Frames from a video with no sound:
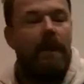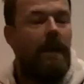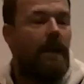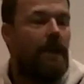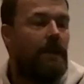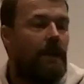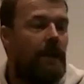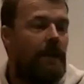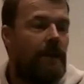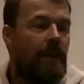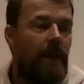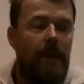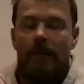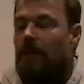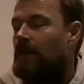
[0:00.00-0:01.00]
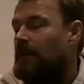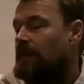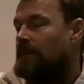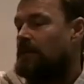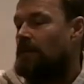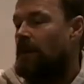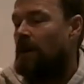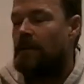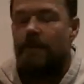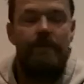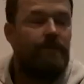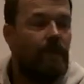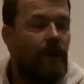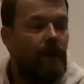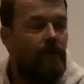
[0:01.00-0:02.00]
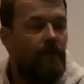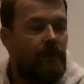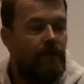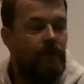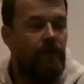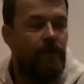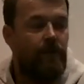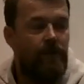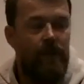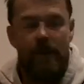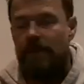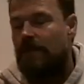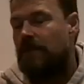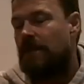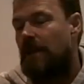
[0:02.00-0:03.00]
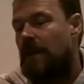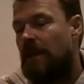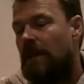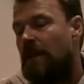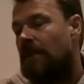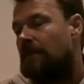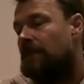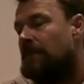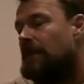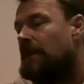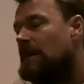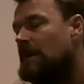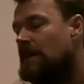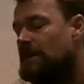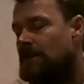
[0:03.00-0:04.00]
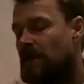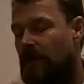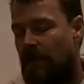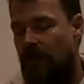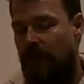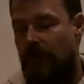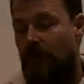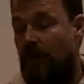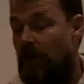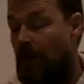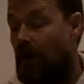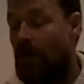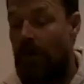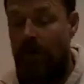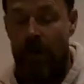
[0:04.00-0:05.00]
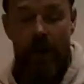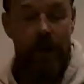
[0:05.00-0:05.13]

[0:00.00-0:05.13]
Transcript: and the outline is quite straight when you pull the nose and tail out. So it gives you a longer